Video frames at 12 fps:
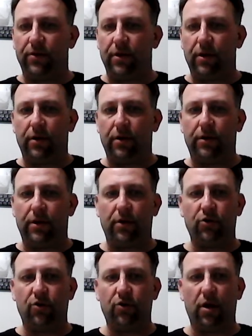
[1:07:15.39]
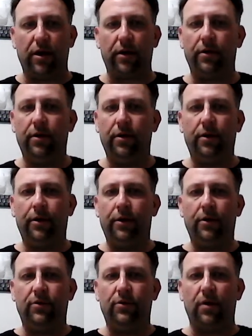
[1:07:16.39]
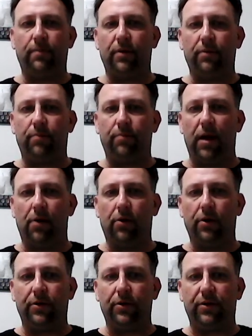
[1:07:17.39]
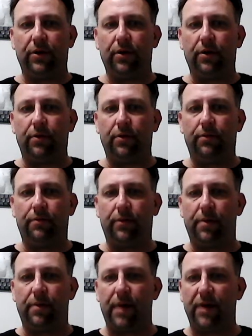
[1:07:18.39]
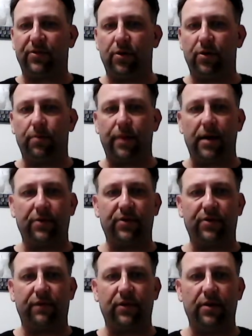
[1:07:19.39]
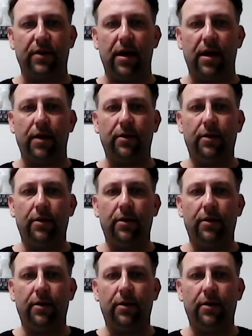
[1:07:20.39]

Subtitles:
You can try dumping power into capacitor banks. I've done that.